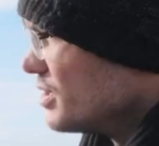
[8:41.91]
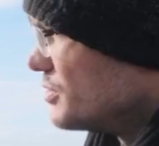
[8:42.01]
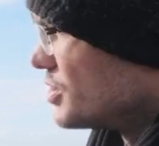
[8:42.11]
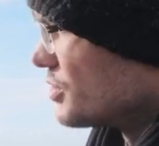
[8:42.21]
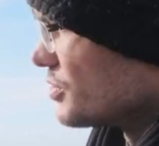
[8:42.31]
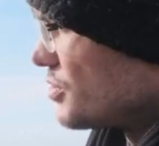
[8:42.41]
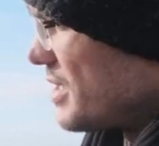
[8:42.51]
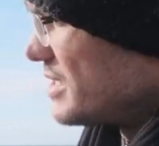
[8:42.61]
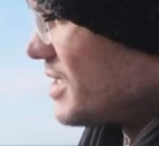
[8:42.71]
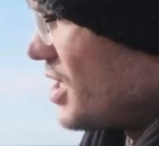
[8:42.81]
which
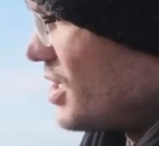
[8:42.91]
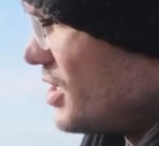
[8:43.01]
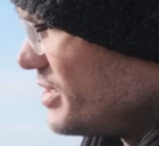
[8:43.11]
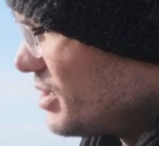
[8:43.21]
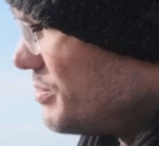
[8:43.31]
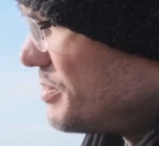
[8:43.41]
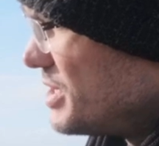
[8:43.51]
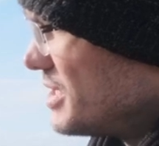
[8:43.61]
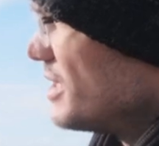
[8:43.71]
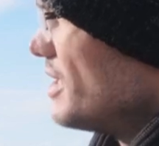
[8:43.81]
contrasts a little
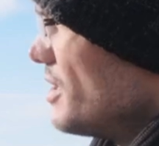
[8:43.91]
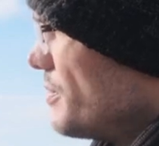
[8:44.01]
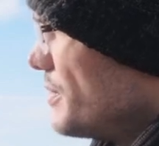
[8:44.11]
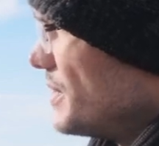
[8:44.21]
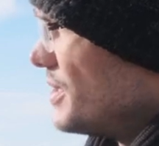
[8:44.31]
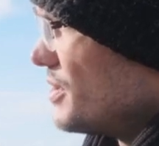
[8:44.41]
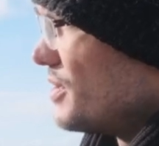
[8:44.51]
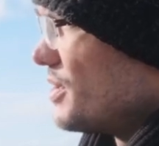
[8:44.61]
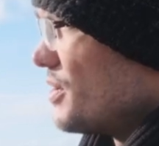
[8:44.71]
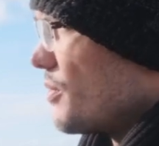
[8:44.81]
bit with
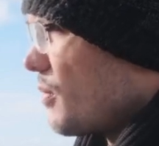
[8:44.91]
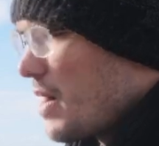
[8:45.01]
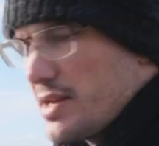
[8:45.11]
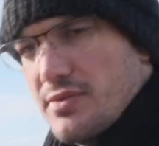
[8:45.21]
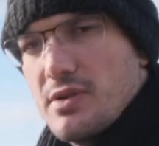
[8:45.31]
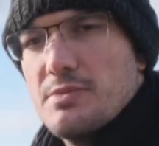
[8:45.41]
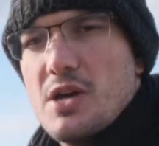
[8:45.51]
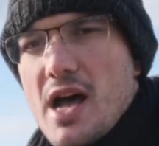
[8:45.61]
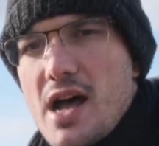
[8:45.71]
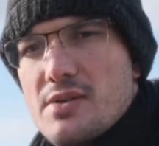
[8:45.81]
the white from the
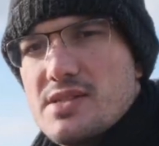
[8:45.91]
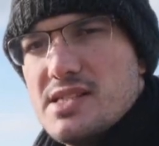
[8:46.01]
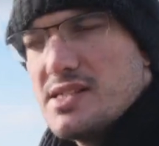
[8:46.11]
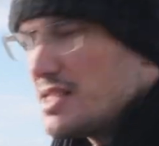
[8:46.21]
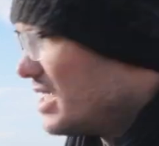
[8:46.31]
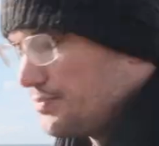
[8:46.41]
houses.